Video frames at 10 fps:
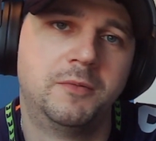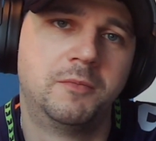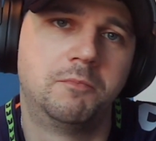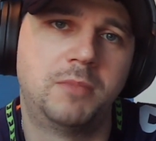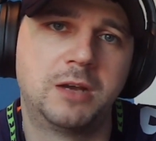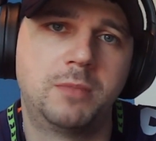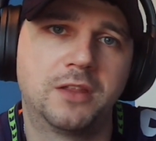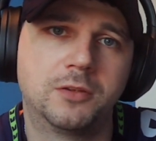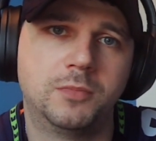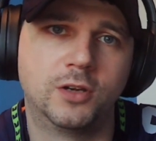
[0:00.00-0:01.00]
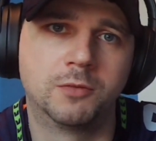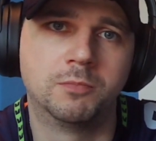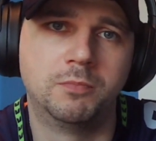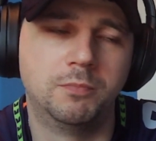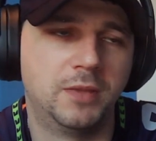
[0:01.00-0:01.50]
Bed Bath &
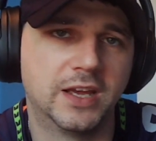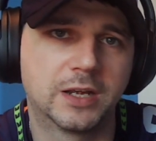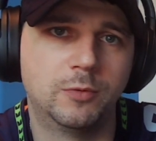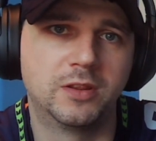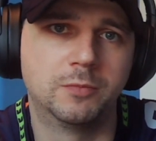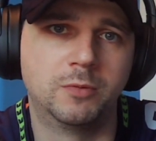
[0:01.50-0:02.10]
Beyond, baking with a